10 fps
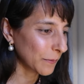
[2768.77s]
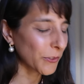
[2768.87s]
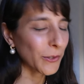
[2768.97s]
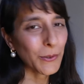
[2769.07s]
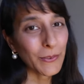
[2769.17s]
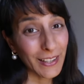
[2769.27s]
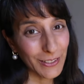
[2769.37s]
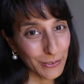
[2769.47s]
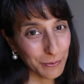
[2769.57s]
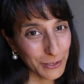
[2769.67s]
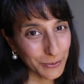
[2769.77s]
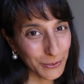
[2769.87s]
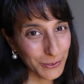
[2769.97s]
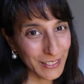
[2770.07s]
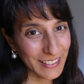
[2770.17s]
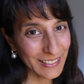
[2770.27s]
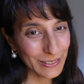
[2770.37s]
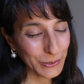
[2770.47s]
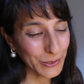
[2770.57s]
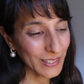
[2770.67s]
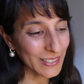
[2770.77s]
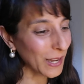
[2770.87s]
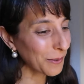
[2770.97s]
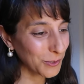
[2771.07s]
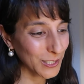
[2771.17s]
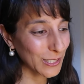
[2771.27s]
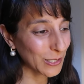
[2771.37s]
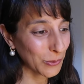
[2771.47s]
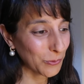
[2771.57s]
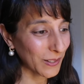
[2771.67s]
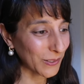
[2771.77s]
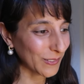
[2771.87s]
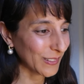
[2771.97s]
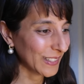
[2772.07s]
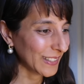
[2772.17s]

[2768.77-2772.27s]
So thank you so much for joining, Taurus. I'm wishing you well.